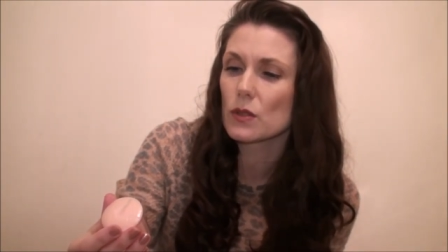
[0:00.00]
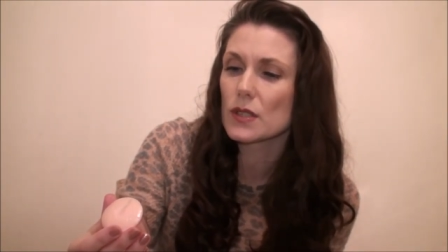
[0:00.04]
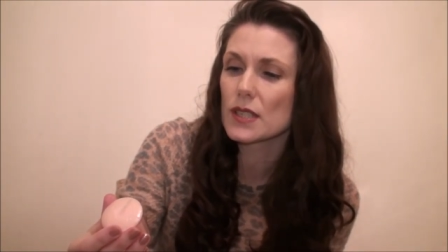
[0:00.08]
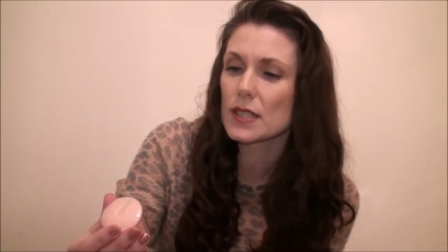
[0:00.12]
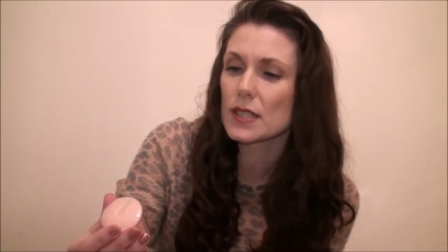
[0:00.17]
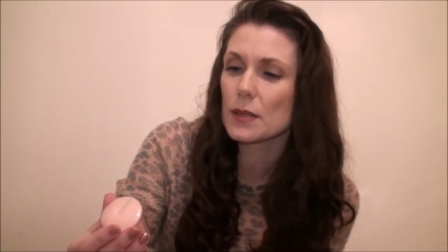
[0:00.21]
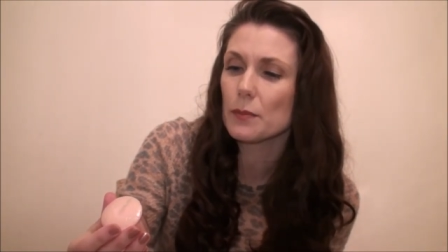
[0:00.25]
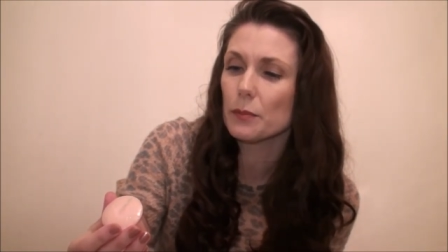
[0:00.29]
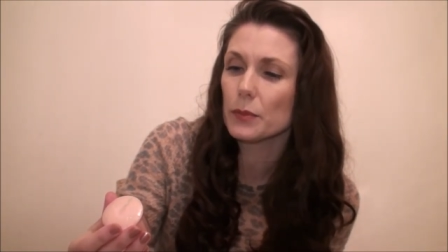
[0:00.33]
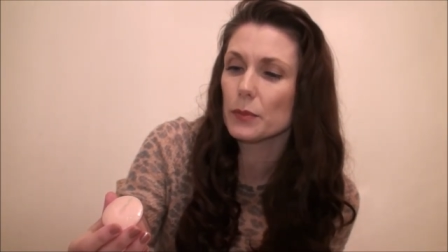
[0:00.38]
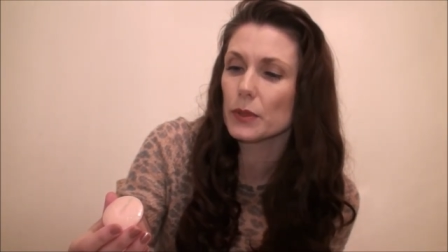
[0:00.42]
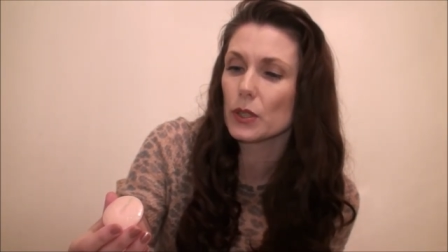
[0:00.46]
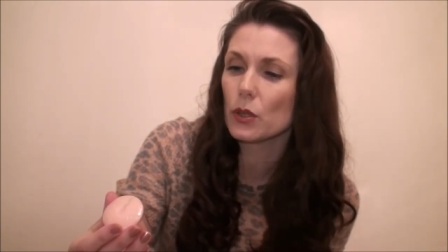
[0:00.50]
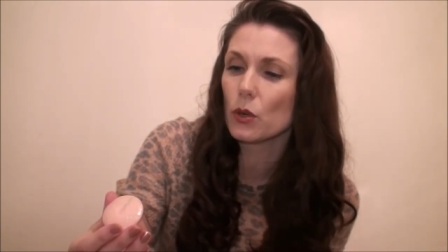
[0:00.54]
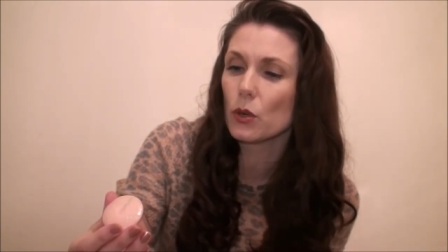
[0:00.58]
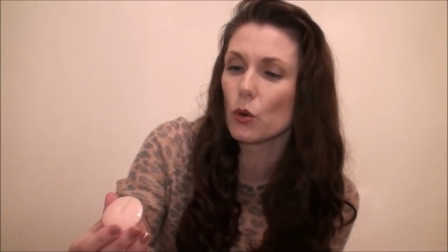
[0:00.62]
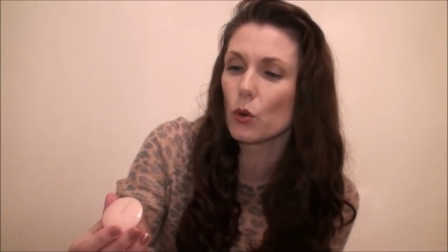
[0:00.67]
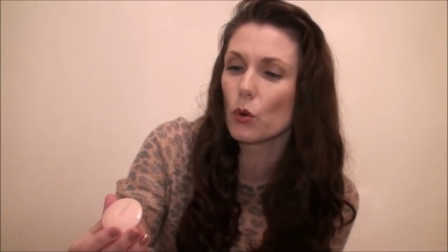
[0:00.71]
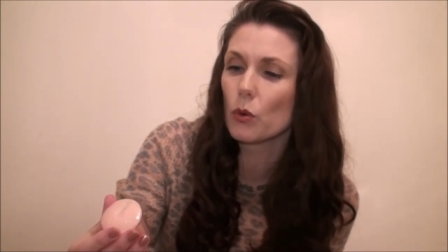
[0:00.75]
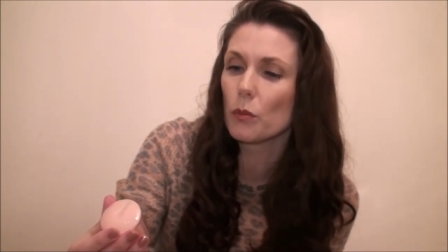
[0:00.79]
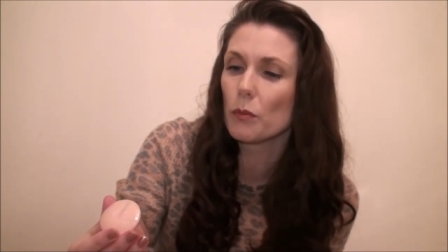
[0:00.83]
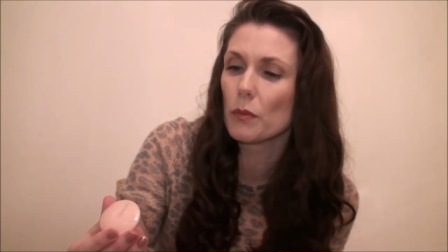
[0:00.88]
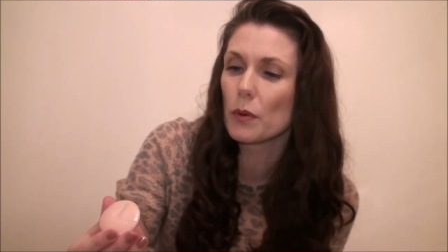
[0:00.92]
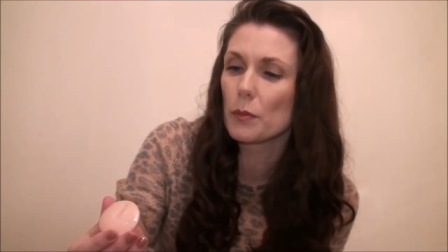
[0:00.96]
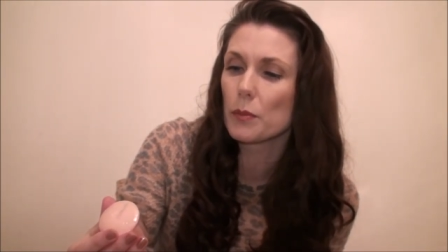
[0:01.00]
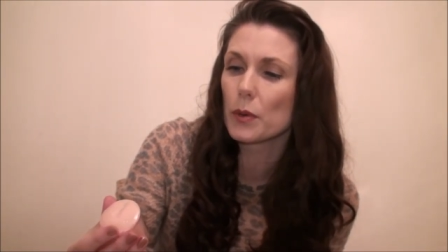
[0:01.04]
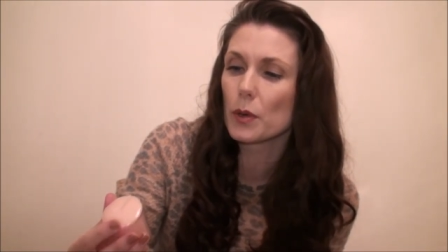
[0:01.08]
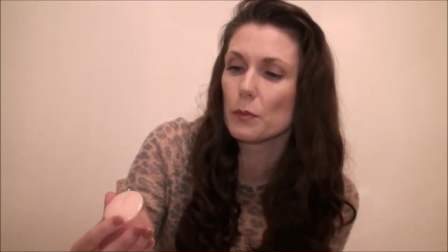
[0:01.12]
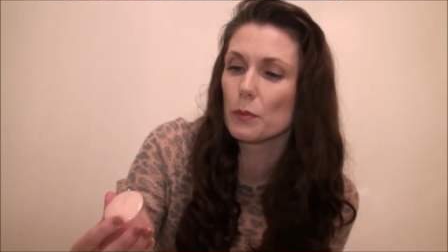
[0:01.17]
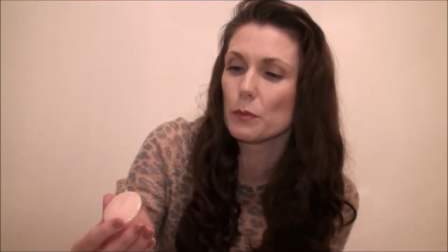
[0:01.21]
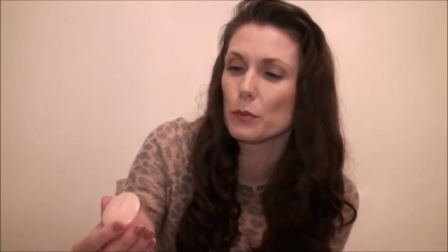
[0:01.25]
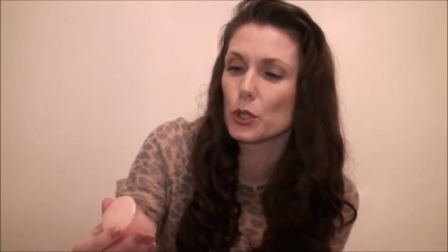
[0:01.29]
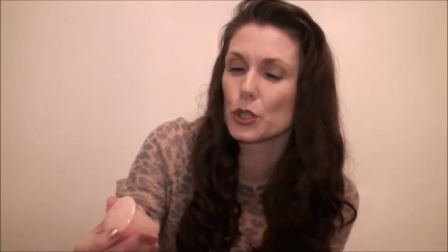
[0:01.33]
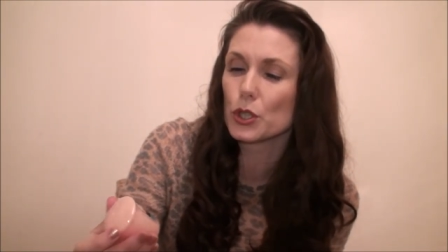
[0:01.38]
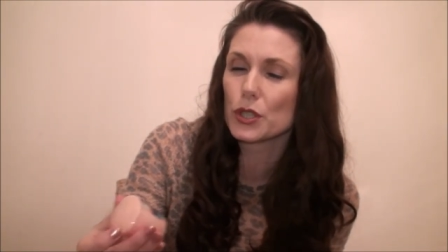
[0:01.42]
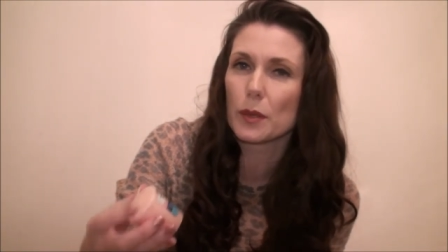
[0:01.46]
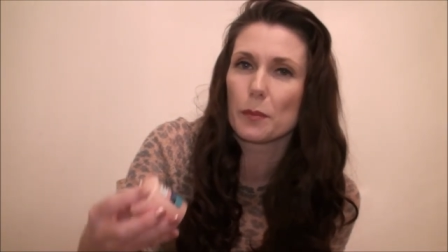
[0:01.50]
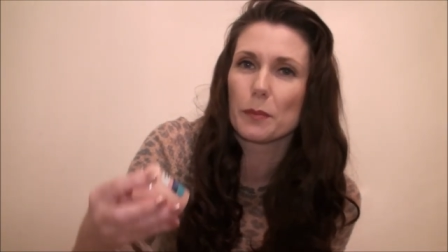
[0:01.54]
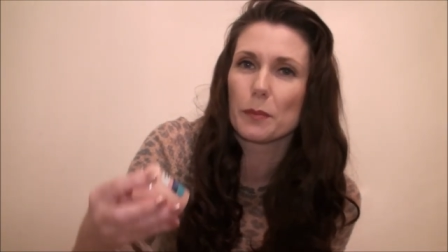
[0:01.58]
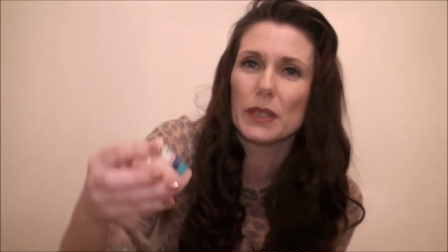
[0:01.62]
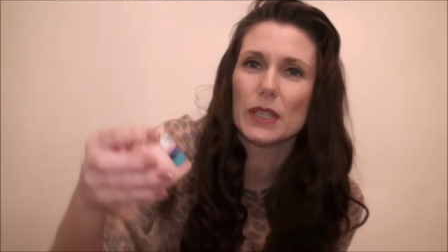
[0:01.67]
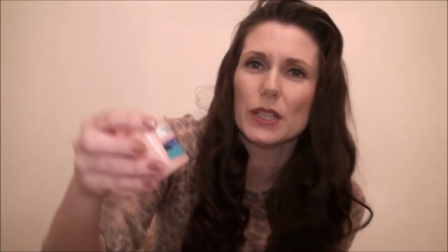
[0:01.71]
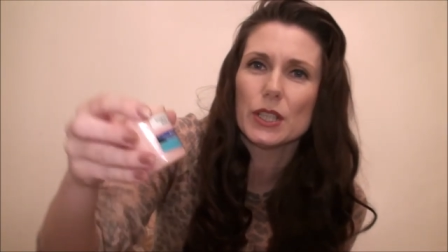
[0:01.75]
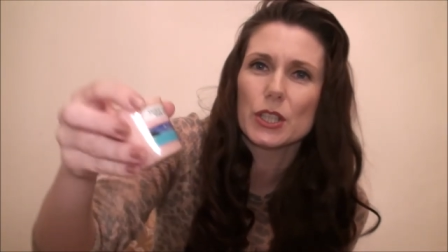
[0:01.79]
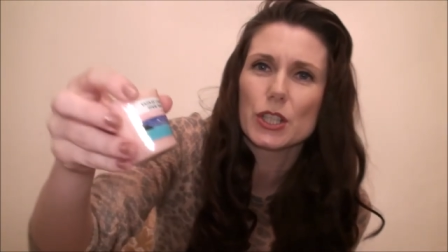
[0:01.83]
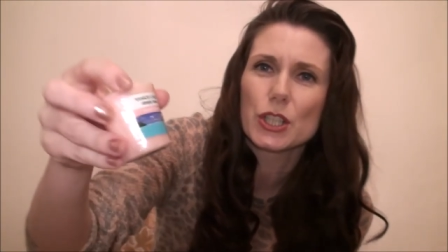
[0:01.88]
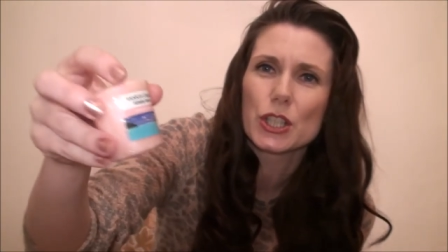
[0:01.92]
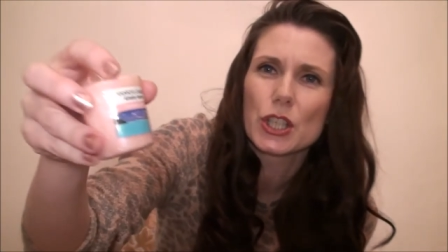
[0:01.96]
Simply Home Bermuda
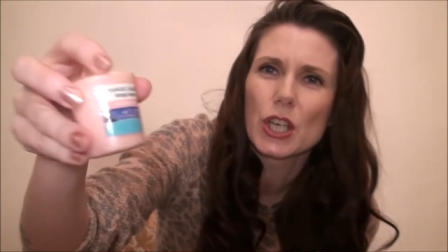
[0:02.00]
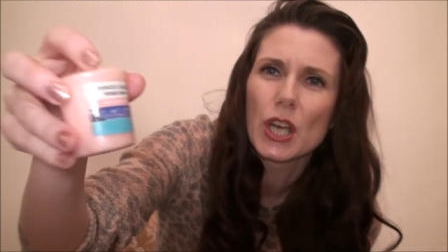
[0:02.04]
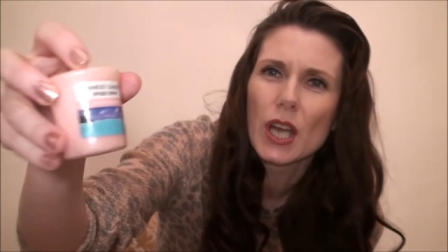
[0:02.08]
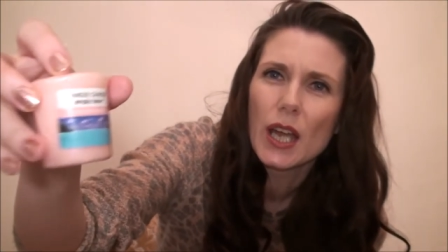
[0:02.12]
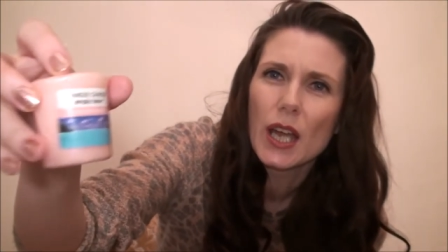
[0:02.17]
Beach.